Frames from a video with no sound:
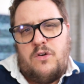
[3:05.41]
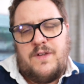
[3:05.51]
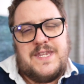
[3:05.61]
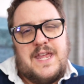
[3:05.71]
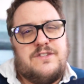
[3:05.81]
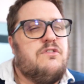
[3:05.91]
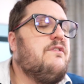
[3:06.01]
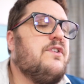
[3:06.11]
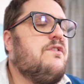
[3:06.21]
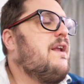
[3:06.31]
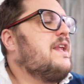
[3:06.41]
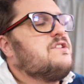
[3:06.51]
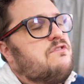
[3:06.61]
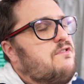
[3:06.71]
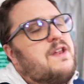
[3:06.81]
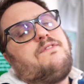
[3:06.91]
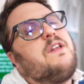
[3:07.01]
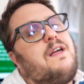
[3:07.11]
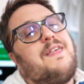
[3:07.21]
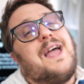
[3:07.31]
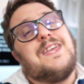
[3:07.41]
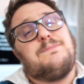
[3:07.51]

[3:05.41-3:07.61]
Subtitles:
other debtor or a creditor or anything like that